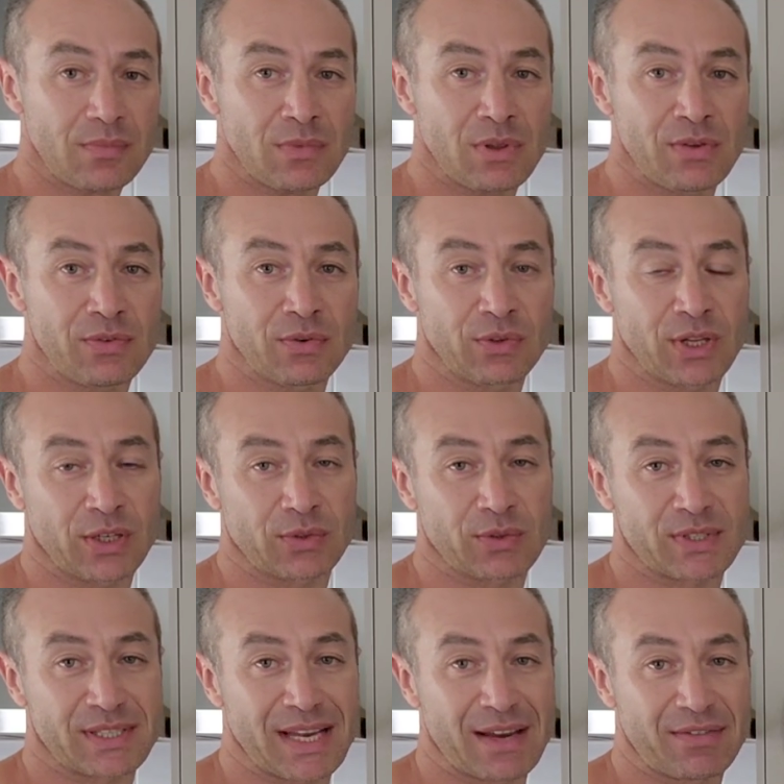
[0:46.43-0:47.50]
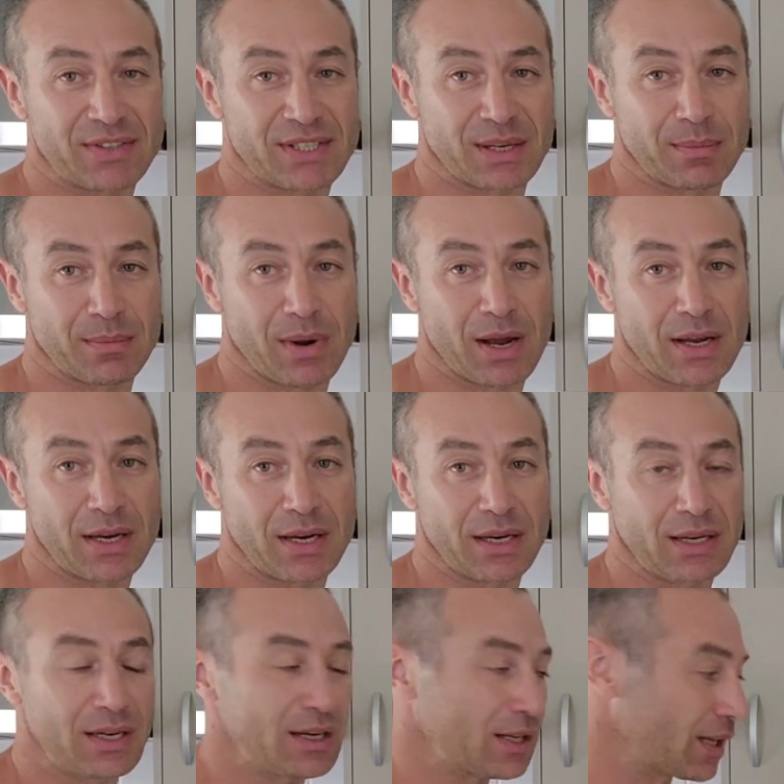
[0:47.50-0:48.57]
if you would like to save some
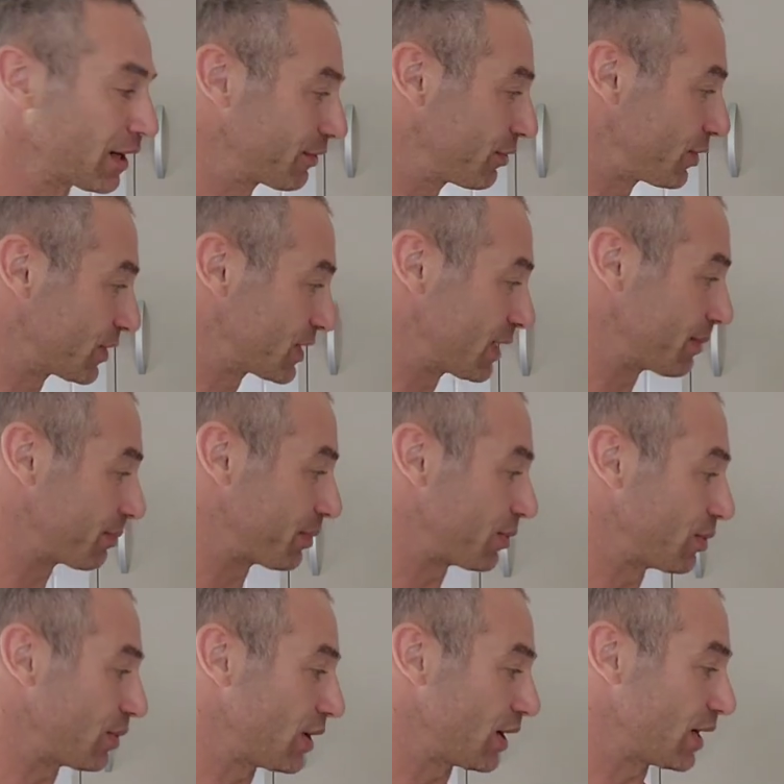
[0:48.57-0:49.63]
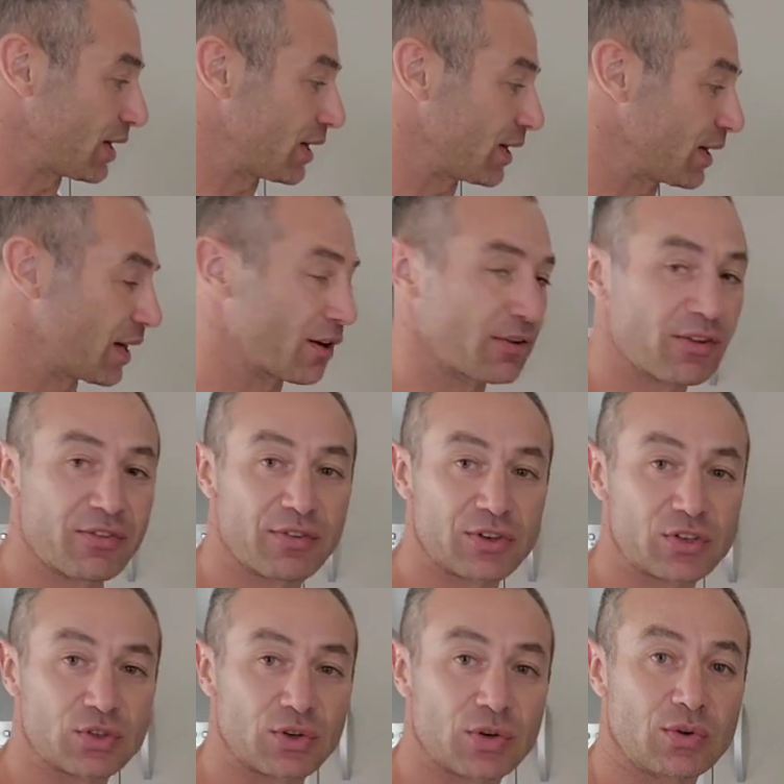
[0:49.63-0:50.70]
money, like for example,
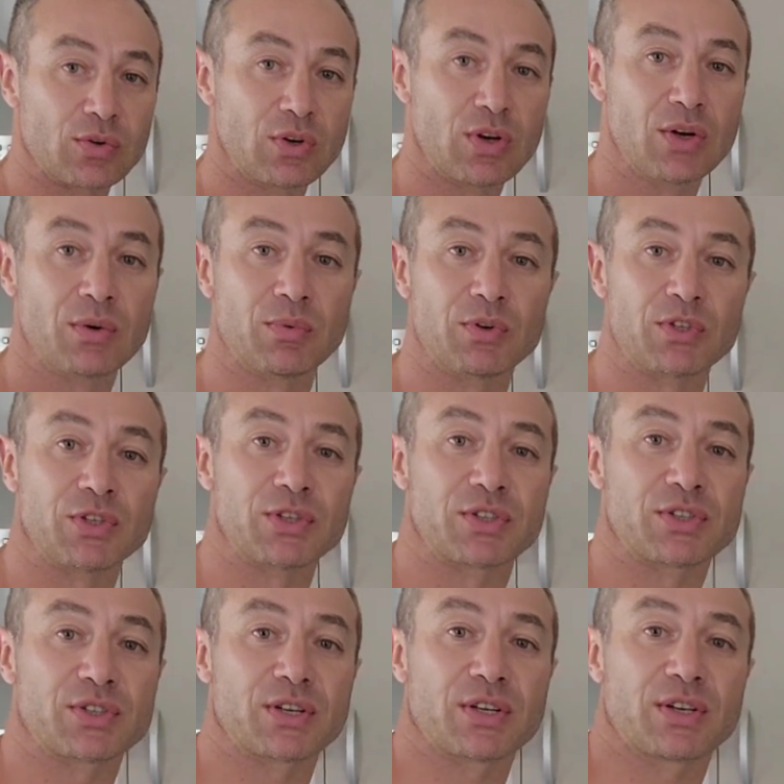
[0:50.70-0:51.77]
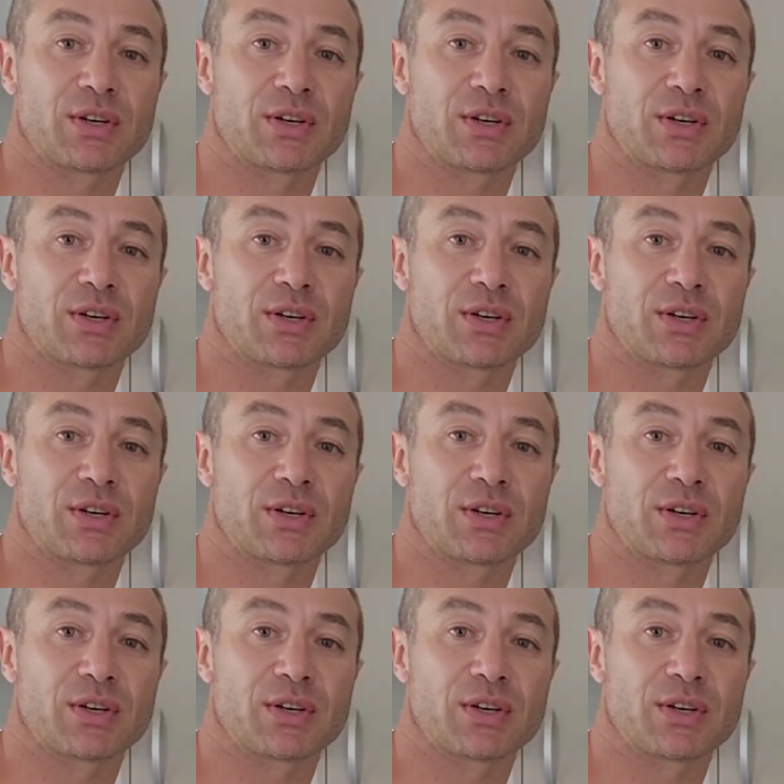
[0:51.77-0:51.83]
erythritol, which is